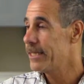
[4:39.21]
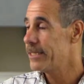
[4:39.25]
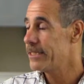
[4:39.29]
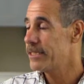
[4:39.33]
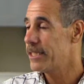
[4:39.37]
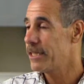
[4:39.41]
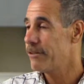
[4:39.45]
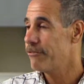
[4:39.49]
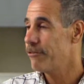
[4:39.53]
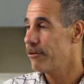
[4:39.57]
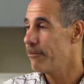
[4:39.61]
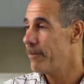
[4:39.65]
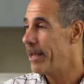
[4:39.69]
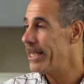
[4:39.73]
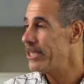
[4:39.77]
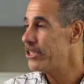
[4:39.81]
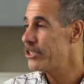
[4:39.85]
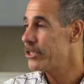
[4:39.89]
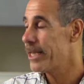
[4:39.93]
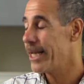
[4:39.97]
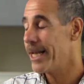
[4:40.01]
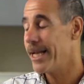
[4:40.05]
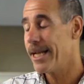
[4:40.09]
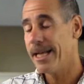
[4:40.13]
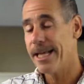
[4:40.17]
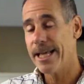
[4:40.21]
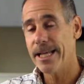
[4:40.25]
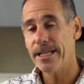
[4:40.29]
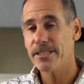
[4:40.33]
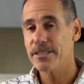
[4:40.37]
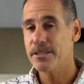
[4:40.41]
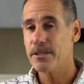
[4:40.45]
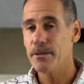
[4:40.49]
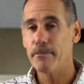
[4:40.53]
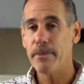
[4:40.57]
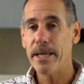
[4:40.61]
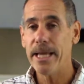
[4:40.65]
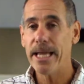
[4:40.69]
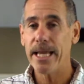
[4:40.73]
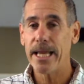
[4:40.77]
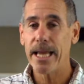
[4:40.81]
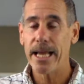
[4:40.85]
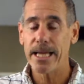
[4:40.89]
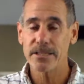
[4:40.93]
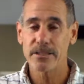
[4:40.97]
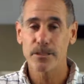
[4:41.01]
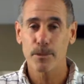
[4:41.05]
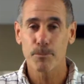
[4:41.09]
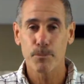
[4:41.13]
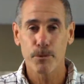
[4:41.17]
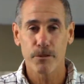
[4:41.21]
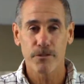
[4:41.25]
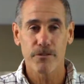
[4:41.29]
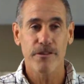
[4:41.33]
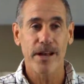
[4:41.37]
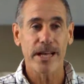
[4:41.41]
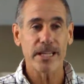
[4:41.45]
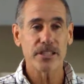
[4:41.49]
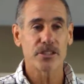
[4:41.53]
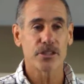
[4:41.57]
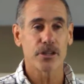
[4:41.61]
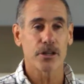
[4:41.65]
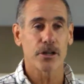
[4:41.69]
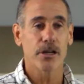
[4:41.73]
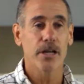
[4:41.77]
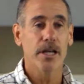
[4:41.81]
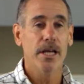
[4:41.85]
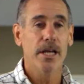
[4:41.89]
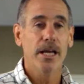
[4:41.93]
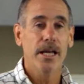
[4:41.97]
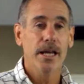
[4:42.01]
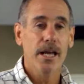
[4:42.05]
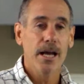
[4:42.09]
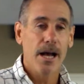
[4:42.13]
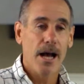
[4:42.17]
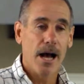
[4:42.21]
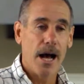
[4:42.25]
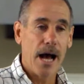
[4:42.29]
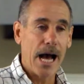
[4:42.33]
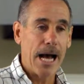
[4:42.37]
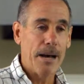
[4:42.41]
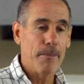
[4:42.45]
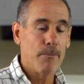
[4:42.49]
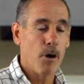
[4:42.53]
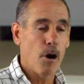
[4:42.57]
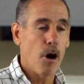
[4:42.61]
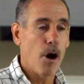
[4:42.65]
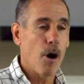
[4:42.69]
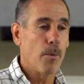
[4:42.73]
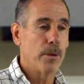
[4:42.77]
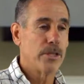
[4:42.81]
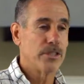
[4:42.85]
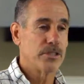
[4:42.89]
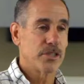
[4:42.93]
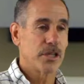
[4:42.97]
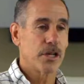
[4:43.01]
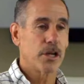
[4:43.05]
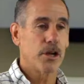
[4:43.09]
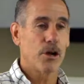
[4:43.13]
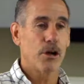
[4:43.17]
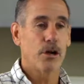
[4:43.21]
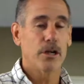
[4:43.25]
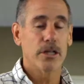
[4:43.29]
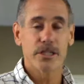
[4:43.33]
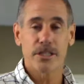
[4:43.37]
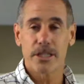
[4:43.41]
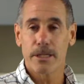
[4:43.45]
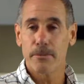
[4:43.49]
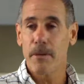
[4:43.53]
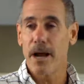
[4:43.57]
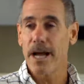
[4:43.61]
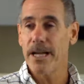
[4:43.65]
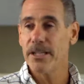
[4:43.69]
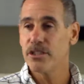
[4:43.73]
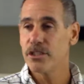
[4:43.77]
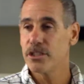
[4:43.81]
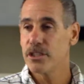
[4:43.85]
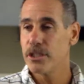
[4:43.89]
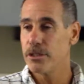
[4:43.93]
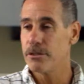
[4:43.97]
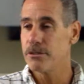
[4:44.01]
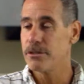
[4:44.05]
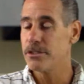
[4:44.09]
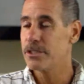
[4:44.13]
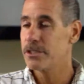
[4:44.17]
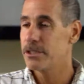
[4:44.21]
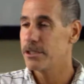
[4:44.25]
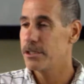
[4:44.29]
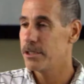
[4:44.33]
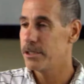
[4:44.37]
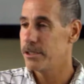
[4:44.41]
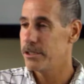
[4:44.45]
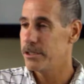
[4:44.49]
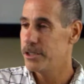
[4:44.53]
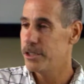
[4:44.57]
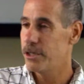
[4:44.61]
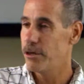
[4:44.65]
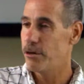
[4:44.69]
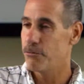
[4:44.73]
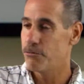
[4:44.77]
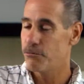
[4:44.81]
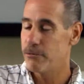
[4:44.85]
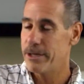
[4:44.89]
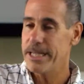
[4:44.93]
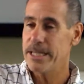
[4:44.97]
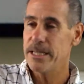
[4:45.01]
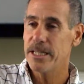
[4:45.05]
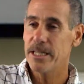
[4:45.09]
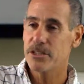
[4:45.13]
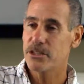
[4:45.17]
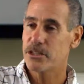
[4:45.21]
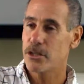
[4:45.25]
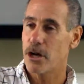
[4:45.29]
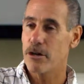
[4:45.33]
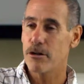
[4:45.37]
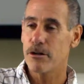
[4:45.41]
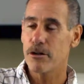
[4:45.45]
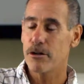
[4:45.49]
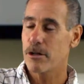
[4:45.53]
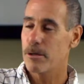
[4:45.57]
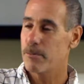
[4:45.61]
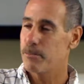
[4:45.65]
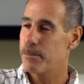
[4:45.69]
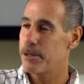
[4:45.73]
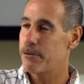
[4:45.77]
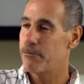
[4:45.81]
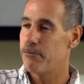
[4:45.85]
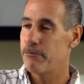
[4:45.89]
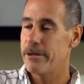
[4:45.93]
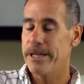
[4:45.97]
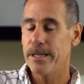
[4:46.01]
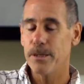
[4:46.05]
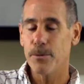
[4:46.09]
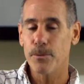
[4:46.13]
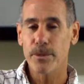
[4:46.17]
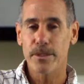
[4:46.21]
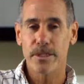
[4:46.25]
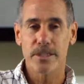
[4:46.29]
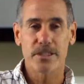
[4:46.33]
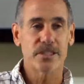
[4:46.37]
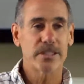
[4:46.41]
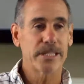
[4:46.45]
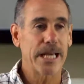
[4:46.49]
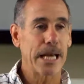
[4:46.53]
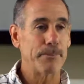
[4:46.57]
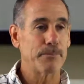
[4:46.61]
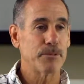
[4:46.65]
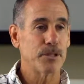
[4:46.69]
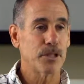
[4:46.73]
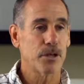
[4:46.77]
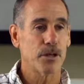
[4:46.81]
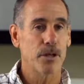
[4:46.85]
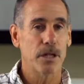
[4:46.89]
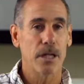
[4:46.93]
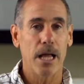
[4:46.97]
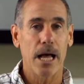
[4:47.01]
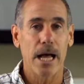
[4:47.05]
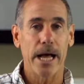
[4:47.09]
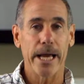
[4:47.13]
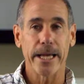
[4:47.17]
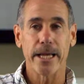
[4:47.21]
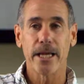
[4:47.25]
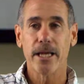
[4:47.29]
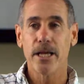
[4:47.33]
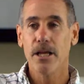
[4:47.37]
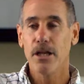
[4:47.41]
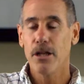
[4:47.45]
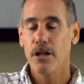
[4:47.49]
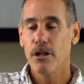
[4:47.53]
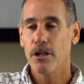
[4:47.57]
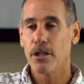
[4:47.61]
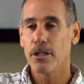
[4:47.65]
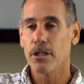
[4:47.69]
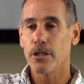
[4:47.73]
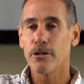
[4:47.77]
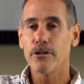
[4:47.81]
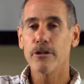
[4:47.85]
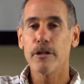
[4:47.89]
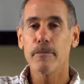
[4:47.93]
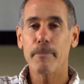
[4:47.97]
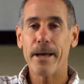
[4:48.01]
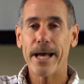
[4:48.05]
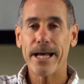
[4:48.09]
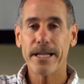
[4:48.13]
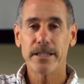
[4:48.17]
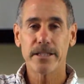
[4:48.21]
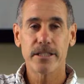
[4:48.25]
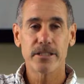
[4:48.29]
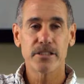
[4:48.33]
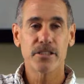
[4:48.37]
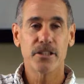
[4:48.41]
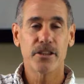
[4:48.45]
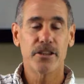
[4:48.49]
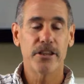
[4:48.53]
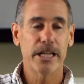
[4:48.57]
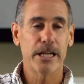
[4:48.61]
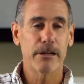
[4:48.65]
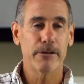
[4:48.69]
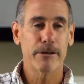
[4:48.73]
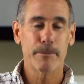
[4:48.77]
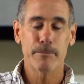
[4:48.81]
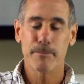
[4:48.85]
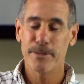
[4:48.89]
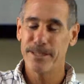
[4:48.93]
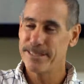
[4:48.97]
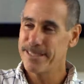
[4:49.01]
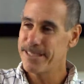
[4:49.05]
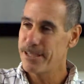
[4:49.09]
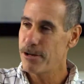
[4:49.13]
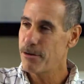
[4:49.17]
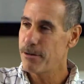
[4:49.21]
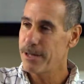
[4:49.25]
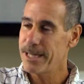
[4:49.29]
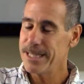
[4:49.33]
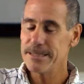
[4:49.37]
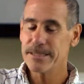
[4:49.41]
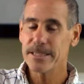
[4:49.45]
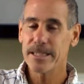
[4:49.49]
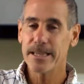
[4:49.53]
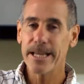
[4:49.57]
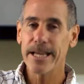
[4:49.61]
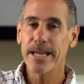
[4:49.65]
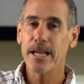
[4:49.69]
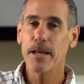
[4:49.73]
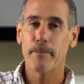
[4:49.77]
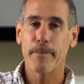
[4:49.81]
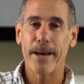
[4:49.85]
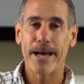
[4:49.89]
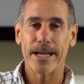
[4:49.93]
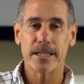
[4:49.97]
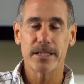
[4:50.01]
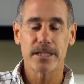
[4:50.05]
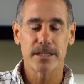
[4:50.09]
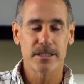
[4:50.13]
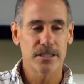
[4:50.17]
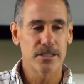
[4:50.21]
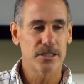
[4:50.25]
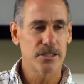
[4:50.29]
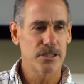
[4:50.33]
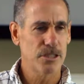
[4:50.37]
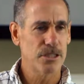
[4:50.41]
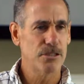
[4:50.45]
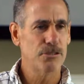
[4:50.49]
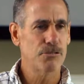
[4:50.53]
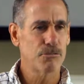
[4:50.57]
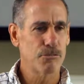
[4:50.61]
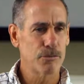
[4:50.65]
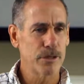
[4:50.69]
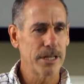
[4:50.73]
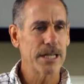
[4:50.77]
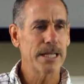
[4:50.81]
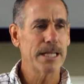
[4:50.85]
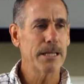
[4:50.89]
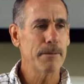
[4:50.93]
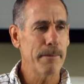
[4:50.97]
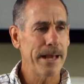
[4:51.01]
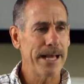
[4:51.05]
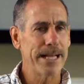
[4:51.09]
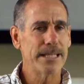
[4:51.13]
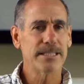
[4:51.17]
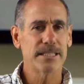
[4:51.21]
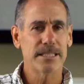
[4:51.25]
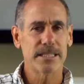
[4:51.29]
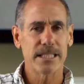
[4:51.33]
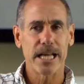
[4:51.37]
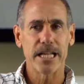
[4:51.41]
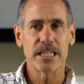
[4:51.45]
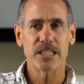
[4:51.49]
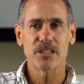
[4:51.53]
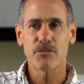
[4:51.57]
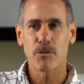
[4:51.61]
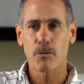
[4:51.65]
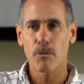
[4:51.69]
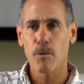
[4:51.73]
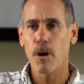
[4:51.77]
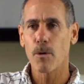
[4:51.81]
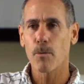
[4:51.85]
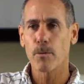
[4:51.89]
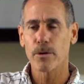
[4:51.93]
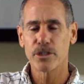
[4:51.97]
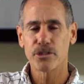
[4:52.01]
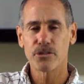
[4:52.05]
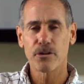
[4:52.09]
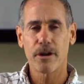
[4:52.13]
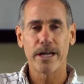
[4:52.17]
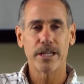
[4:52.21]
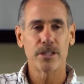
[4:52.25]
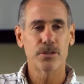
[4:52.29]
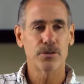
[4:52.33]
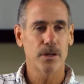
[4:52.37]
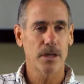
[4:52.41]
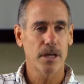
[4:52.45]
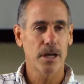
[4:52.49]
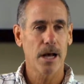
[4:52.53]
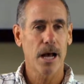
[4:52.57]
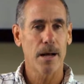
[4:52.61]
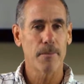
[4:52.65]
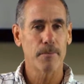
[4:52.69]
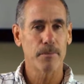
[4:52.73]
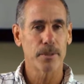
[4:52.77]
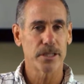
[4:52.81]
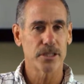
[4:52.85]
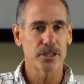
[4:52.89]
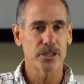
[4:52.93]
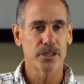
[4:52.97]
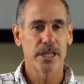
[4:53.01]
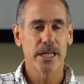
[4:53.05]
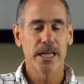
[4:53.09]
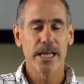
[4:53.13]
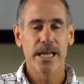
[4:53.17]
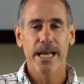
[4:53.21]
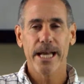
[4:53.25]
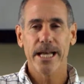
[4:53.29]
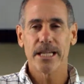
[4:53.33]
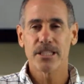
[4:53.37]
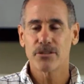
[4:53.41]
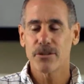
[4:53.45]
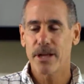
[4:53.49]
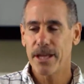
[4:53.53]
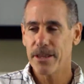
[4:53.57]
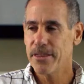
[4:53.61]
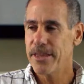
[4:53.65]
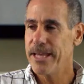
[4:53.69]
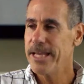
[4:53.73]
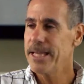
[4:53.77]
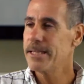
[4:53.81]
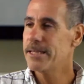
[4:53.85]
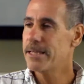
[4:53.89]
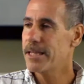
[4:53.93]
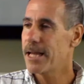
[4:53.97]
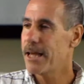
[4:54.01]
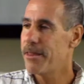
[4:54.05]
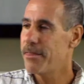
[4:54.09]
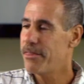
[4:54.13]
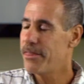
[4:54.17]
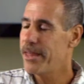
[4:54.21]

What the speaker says: this information. And again, to me, as a professor, I'm always encouraging my students to read this article, but read it with a skeptical eye. Learn about this theory, but let's think about this. Does this really make sense for what we're trying to accomplish? And so I think